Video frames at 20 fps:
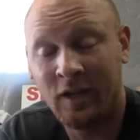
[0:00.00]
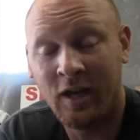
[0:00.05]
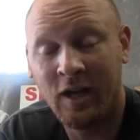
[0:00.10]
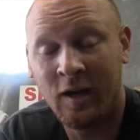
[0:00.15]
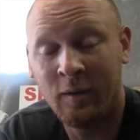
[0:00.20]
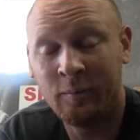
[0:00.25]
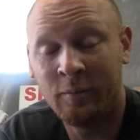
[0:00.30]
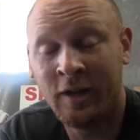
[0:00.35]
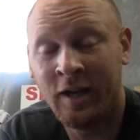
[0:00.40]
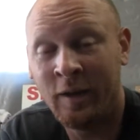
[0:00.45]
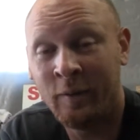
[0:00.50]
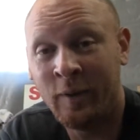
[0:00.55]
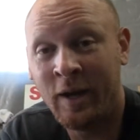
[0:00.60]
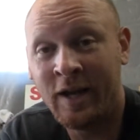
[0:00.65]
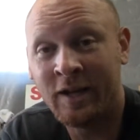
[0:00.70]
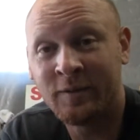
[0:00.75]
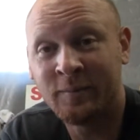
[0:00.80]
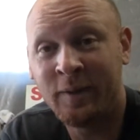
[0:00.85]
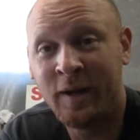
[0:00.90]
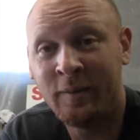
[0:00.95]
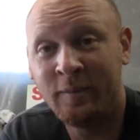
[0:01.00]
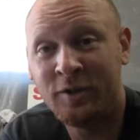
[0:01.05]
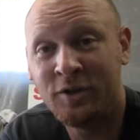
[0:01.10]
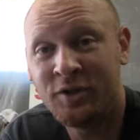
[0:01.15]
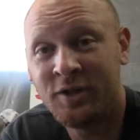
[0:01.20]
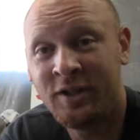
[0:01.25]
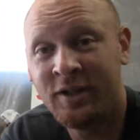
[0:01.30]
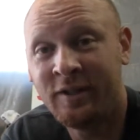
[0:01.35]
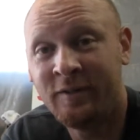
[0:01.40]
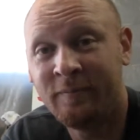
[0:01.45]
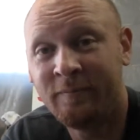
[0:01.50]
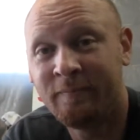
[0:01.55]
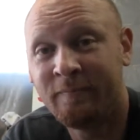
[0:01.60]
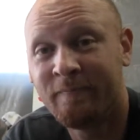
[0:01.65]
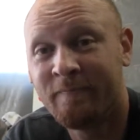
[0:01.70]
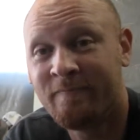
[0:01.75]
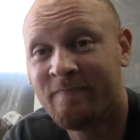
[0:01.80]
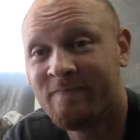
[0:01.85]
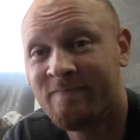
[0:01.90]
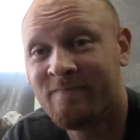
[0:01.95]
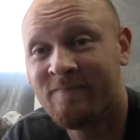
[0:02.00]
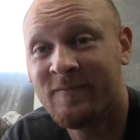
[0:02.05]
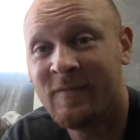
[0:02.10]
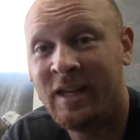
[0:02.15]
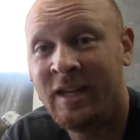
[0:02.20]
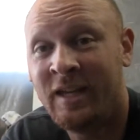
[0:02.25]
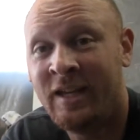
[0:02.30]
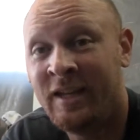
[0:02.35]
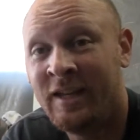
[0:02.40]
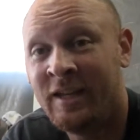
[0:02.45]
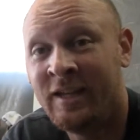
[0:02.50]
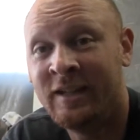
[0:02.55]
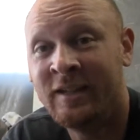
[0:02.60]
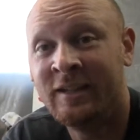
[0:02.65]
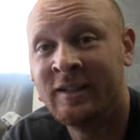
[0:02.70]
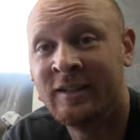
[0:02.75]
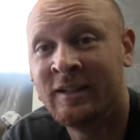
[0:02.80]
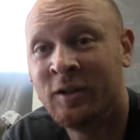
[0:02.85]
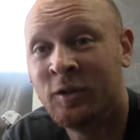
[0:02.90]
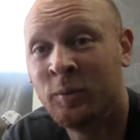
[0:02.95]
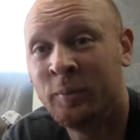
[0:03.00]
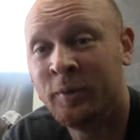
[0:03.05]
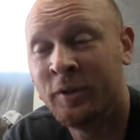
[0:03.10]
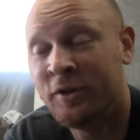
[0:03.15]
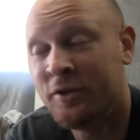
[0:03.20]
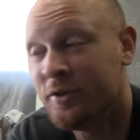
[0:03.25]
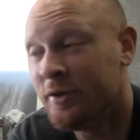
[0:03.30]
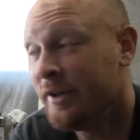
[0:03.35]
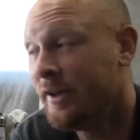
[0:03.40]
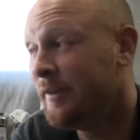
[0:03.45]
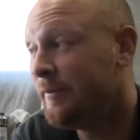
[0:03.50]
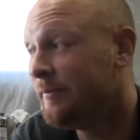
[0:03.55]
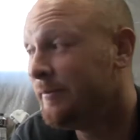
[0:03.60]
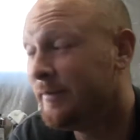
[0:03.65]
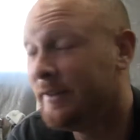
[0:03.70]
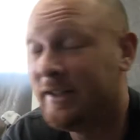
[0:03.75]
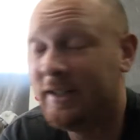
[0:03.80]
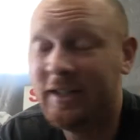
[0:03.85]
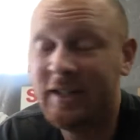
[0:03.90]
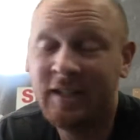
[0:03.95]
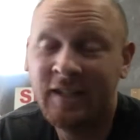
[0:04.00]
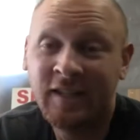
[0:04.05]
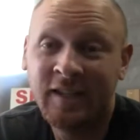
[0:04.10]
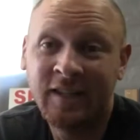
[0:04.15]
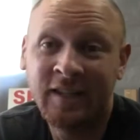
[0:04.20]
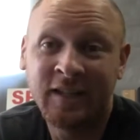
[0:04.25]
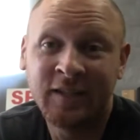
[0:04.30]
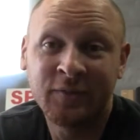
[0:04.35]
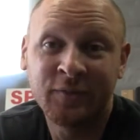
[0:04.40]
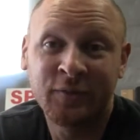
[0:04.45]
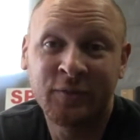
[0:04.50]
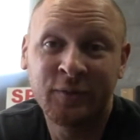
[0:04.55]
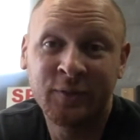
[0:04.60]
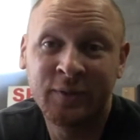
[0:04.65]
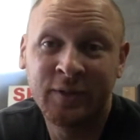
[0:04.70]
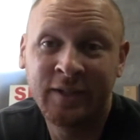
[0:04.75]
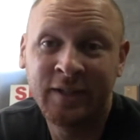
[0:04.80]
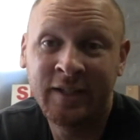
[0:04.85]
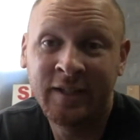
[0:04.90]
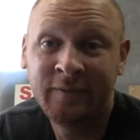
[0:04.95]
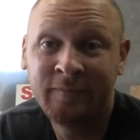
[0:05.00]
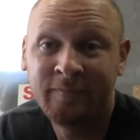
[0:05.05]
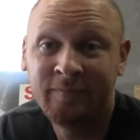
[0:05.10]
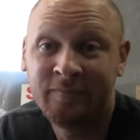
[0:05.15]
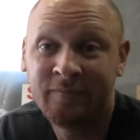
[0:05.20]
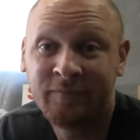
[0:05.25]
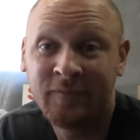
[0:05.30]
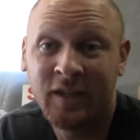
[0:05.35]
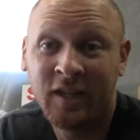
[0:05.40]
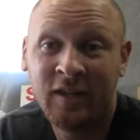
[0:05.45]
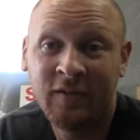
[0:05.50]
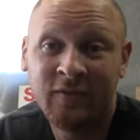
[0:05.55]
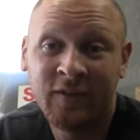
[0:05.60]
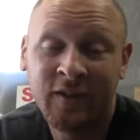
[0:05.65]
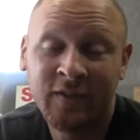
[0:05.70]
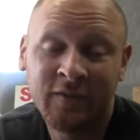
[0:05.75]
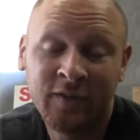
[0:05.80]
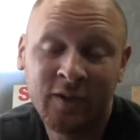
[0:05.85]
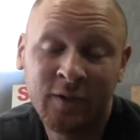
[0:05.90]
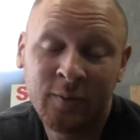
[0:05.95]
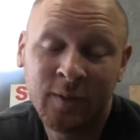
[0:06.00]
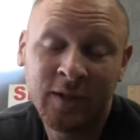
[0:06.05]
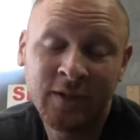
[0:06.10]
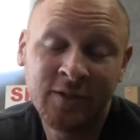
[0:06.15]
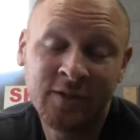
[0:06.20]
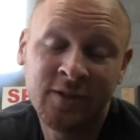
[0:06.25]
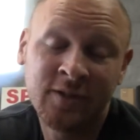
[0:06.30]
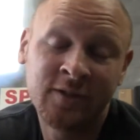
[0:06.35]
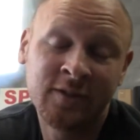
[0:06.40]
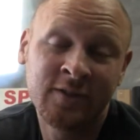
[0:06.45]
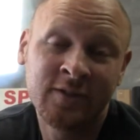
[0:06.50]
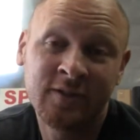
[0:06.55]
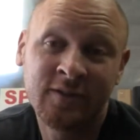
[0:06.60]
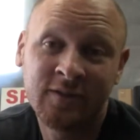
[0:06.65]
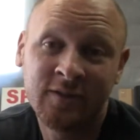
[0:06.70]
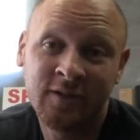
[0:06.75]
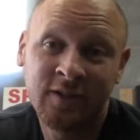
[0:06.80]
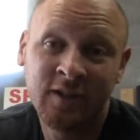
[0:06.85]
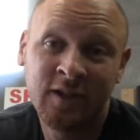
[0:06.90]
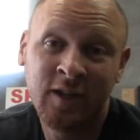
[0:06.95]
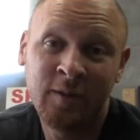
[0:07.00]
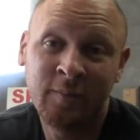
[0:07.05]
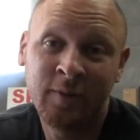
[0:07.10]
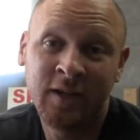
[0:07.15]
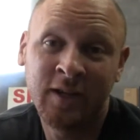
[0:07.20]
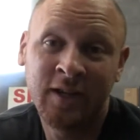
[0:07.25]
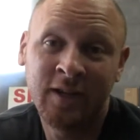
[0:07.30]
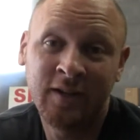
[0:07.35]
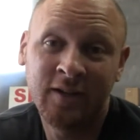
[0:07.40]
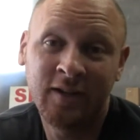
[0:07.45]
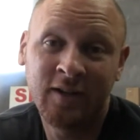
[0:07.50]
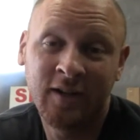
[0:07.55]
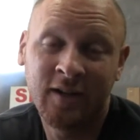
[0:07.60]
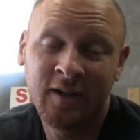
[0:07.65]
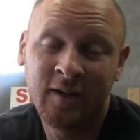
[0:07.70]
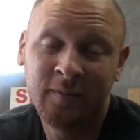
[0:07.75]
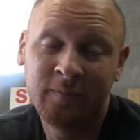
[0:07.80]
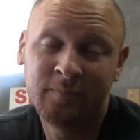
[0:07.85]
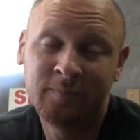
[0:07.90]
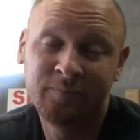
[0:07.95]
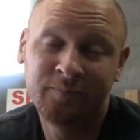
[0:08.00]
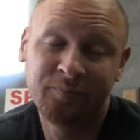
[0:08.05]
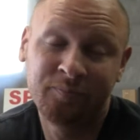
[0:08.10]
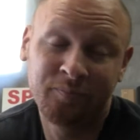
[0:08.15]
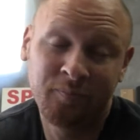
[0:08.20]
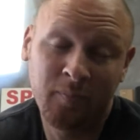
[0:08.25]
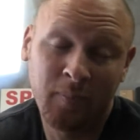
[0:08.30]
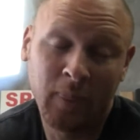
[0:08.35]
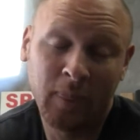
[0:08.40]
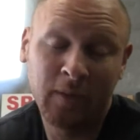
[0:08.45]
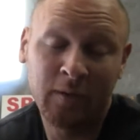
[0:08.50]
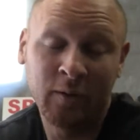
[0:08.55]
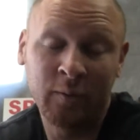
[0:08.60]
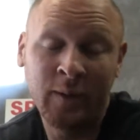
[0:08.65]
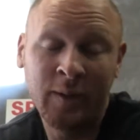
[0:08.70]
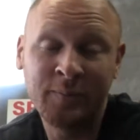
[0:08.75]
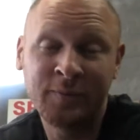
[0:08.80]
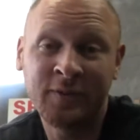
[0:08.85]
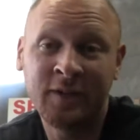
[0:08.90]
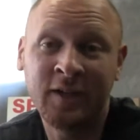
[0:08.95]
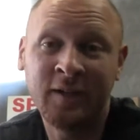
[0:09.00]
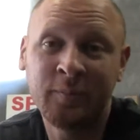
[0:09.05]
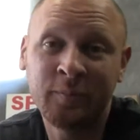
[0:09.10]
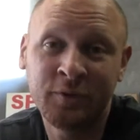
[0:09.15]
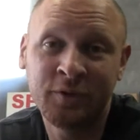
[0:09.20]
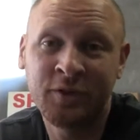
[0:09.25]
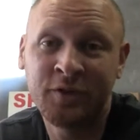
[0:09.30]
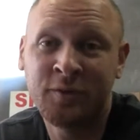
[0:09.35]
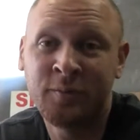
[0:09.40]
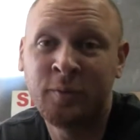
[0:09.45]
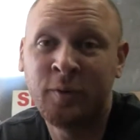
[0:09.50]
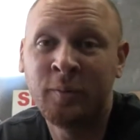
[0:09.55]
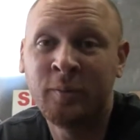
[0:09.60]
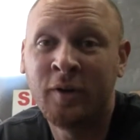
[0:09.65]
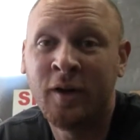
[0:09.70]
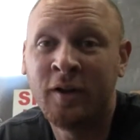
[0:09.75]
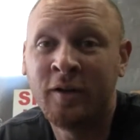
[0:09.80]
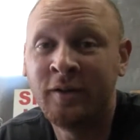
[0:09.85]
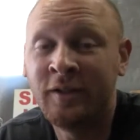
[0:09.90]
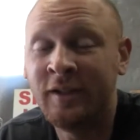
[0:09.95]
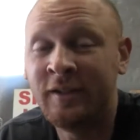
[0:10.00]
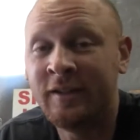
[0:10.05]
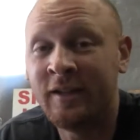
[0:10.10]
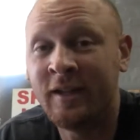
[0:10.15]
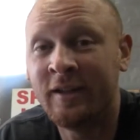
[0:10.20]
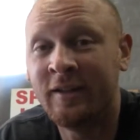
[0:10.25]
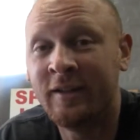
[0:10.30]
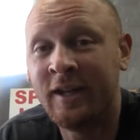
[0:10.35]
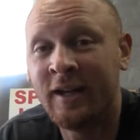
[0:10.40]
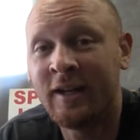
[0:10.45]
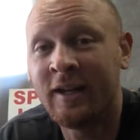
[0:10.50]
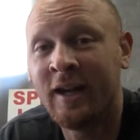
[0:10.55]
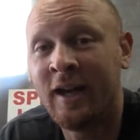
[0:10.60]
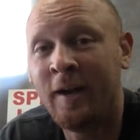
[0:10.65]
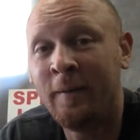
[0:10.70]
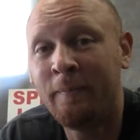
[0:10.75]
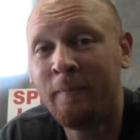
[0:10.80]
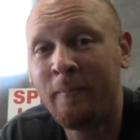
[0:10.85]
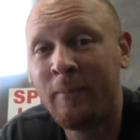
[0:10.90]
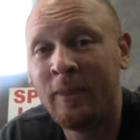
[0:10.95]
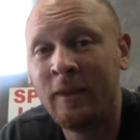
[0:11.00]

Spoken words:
I apply wax by machine, and I hope you enjoyed it. Thanks for tuning in, If you have any questions, you can hit me at a website, precisionmobileautodetailing.com.